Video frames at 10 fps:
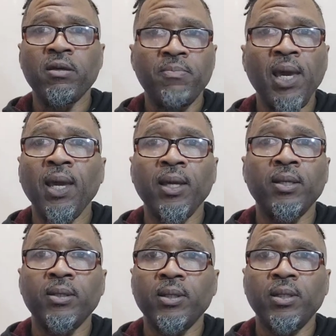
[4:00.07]
the
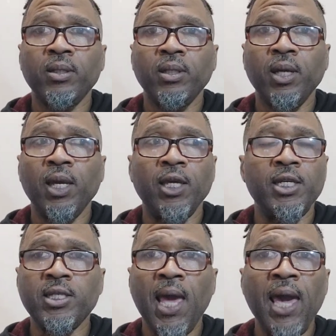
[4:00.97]
man and
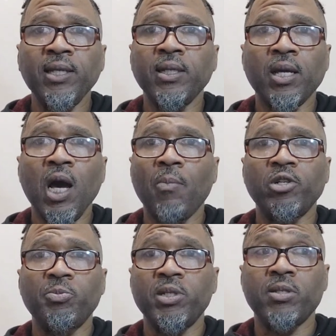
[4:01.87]
his acting
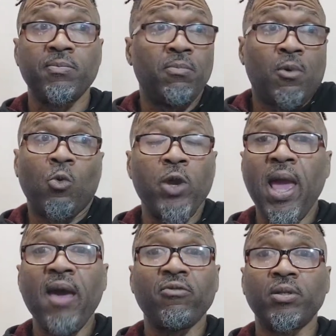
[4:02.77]
accomplishments. We
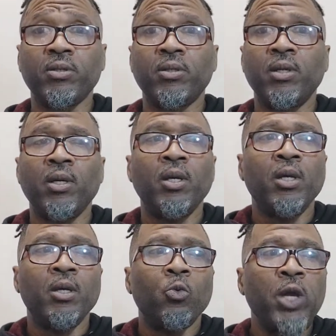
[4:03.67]
haven't.
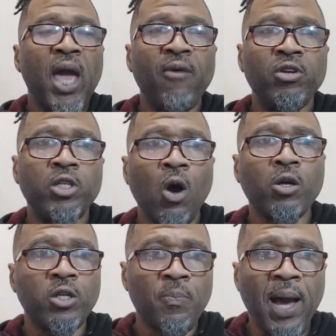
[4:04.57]
We haven't
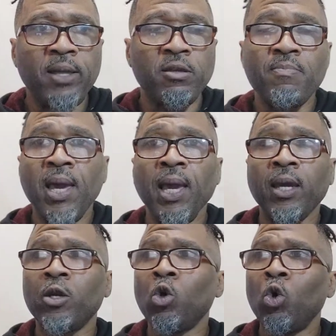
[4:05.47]
talked about the
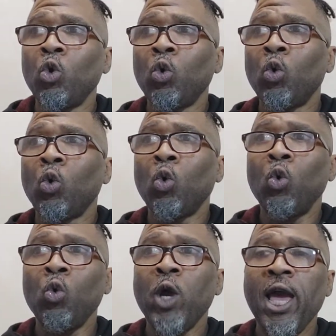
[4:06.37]
man
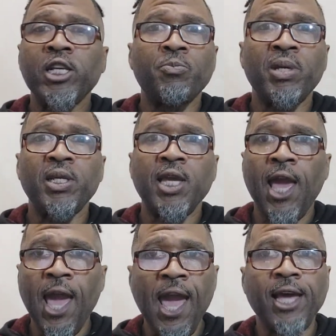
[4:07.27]
who has been
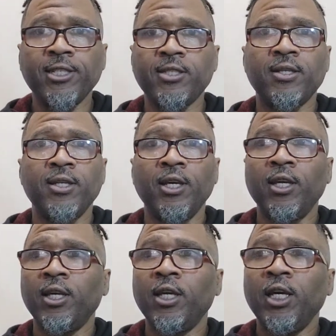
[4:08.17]
cast
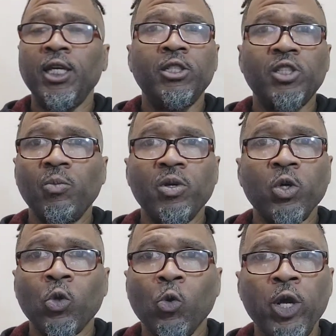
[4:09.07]
in some of
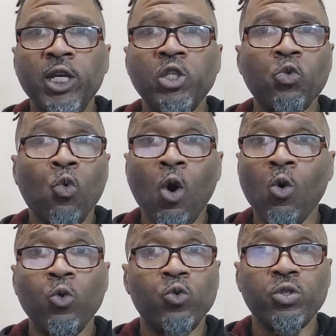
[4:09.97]
the greatest
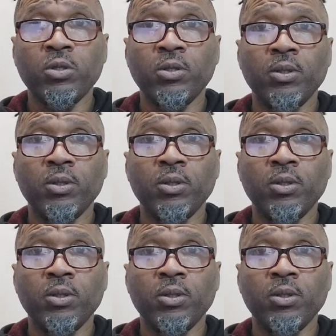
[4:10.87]
roles.